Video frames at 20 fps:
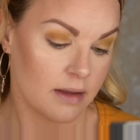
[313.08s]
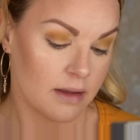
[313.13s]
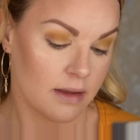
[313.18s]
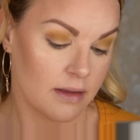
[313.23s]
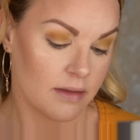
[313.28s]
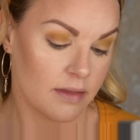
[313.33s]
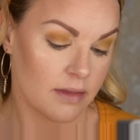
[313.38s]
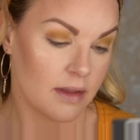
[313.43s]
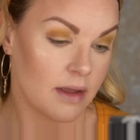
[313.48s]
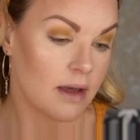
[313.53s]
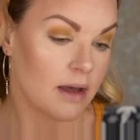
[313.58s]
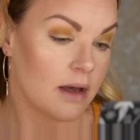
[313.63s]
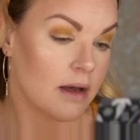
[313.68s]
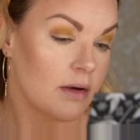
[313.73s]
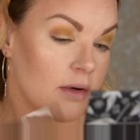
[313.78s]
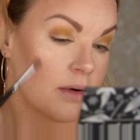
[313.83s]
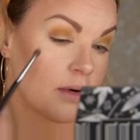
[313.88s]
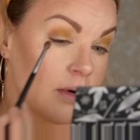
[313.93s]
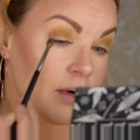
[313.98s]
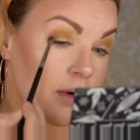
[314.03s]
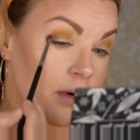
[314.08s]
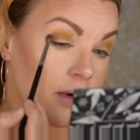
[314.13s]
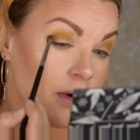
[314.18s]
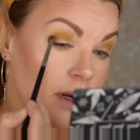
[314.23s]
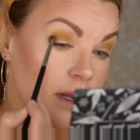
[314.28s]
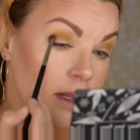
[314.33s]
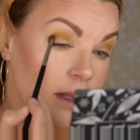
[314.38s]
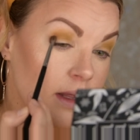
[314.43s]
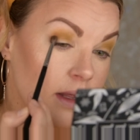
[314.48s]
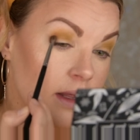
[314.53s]
in the
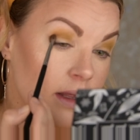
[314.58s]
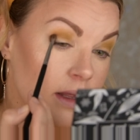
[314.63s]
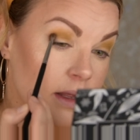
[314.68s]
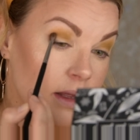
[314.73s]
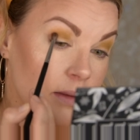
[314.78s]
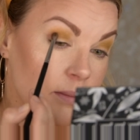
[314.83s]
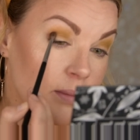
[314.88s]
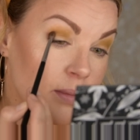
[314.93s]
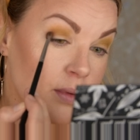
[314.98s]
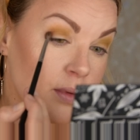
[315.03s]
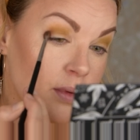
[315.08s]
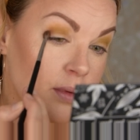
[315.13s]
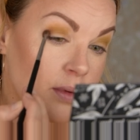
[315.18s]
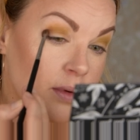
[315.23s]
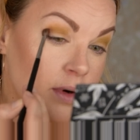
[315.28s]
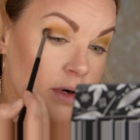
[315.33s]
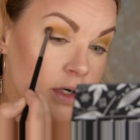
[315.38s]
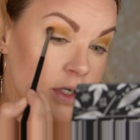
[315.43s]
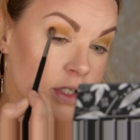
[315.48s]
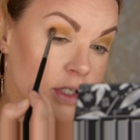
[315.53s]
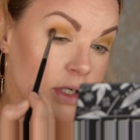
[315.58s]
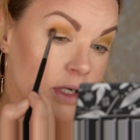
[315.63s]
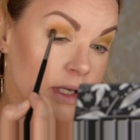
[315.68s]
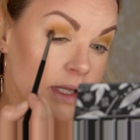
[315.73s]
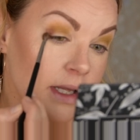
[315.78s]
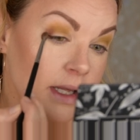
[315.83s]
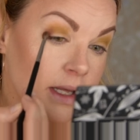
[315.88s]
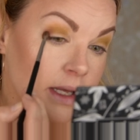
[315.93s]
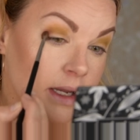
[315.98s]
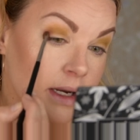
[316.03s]
outer portion
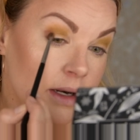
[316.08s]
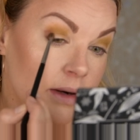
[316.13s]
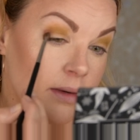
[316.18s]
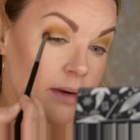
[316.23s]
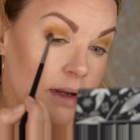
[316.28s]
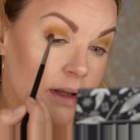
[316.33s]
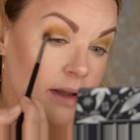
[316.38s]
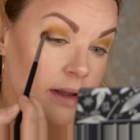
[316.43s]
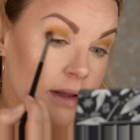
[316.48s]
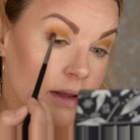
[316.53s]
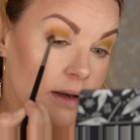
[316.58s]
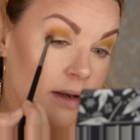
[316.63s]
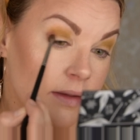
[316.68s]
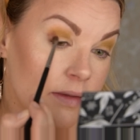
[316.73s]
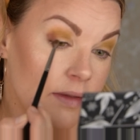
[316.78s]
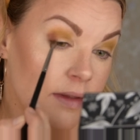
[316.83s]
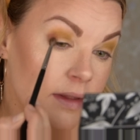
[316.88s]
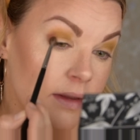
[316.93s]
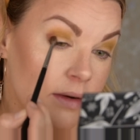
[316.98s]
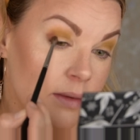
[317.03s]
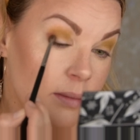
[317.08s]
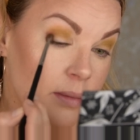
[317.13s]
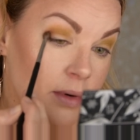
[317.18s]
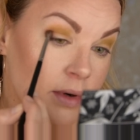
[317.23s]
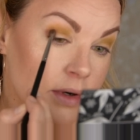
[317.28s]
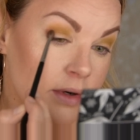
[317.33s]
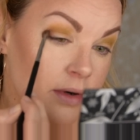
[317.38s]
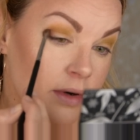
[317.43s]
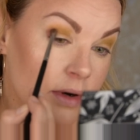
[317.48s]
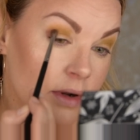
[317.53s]
here and in the inner
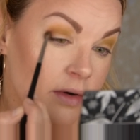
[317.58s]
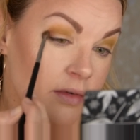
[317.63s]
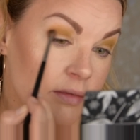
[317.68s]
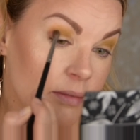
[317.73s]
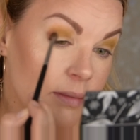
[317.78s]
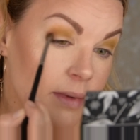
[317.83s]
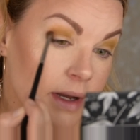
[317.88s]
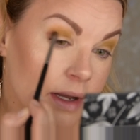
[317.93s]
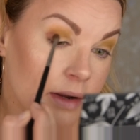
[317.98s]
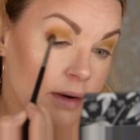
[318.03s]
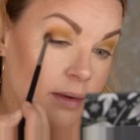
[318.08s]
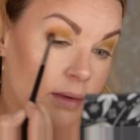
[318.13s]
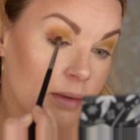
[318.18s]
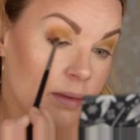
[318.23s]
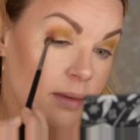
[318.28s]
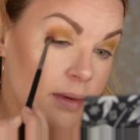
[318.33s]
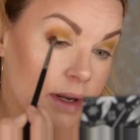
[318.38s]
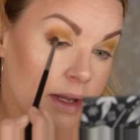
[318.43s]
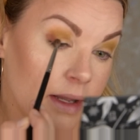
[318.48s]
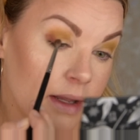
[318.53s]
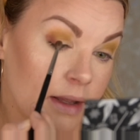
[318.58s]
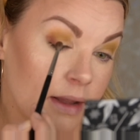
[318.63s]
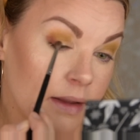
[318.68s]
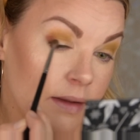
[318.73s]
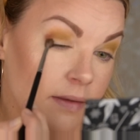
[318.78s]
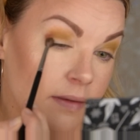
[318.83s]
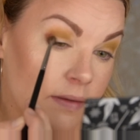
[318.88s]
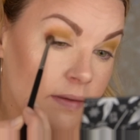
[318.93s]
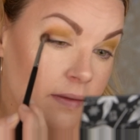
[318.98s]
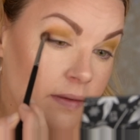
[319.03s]
portion on my
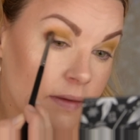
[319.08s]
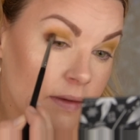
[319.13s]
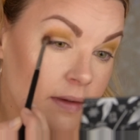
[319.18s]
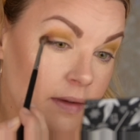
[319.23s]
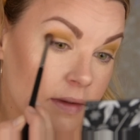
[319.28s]
crease.